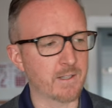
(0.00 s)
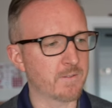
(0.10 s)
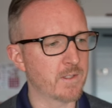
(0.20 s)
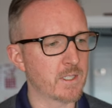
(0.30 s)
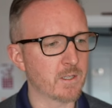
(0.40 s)

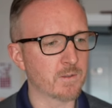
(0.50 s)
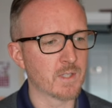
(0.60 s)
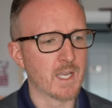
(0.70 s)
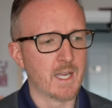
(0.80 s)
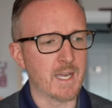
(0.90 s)

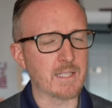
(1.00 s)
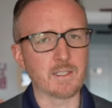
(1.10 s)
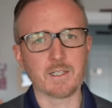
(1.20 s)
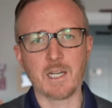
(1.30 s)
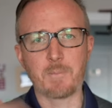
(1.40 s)
videos. I
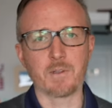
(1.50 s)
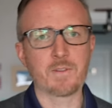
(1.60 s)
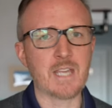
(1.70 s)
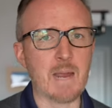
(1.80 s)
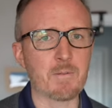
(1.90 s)
did a couple
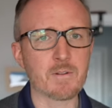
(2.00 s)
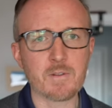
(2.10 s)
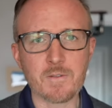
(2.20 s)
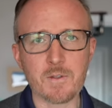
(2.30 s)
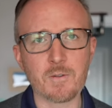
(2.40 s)
of camera
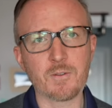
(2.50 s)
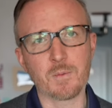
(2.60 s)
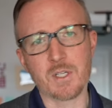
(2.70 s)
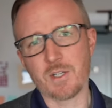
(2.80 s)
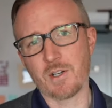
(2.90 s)
reviews,
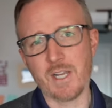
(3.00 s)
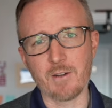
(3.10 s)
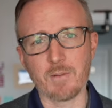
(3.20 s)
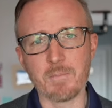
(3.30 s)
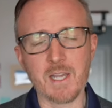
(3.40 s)
which are hit
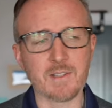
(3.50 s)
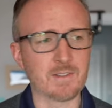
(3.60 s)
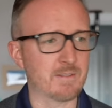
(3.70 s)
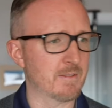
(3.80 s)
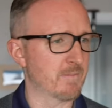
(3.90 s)
or
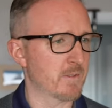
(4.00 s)
miss.